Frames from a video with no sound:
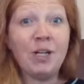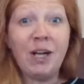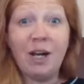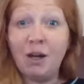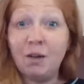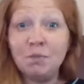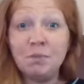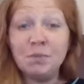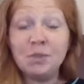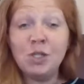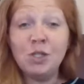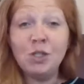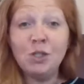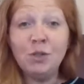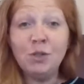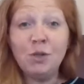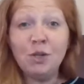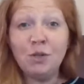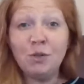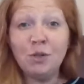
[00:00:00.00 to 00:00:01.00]
come
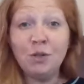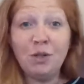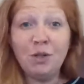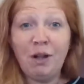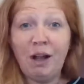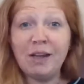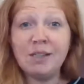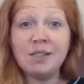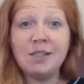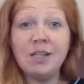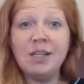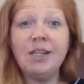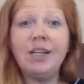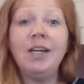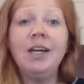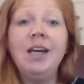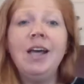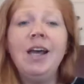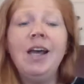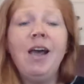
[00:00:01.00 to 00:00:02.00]
to the Crew Classic,
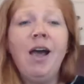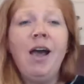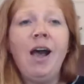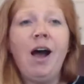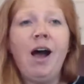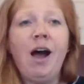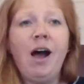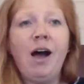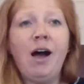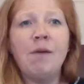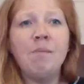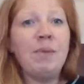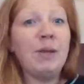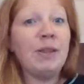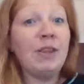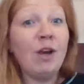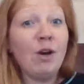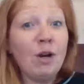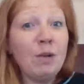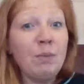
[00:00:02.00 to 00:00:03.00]
but
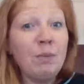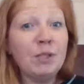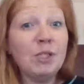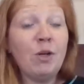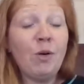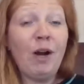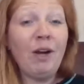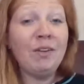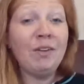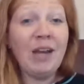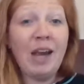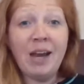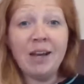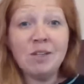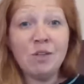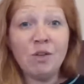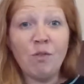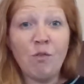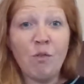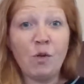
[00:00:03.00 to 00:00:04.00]
they're able to go out in the
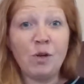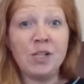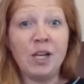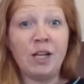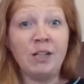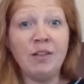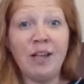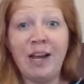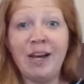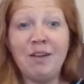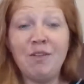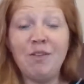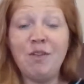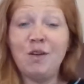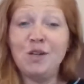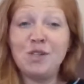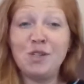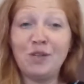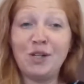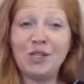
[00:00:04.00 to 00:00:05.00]
8s and 4s, unlike
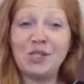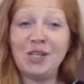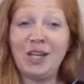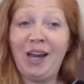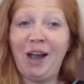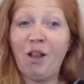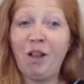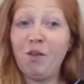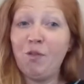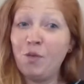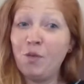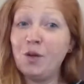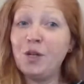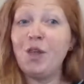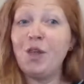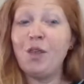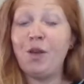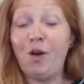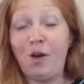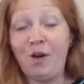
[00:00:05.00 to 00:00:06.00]
those of us in California
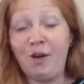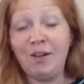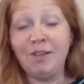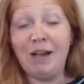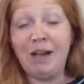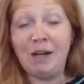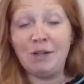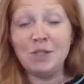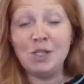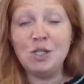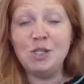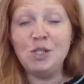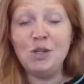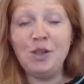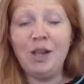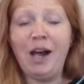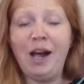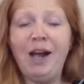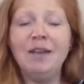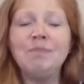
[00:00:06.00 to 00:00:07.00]
that aren't allowed to do
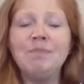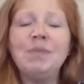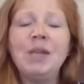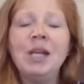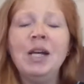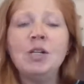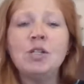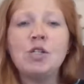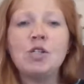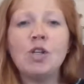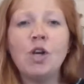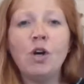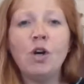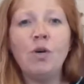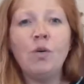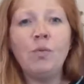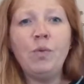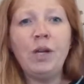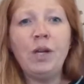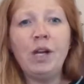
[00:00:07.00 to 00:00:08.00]
that.
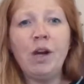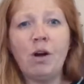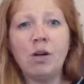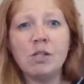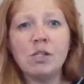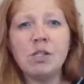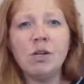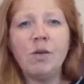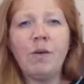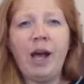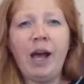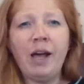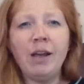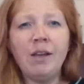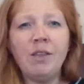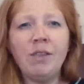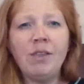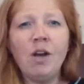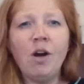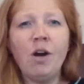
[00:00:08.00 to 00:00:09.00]
So we also
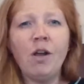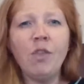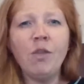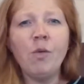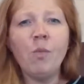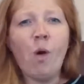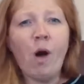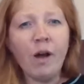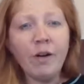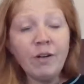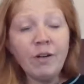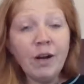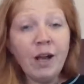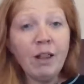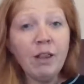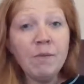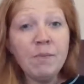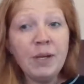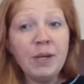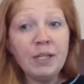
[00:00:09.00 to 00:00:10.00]
added the on the water
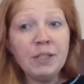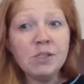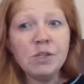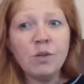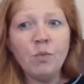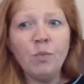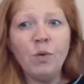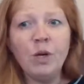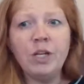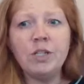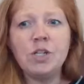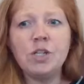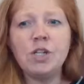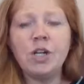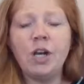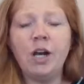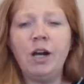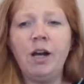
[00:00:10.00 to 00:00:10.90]
element, which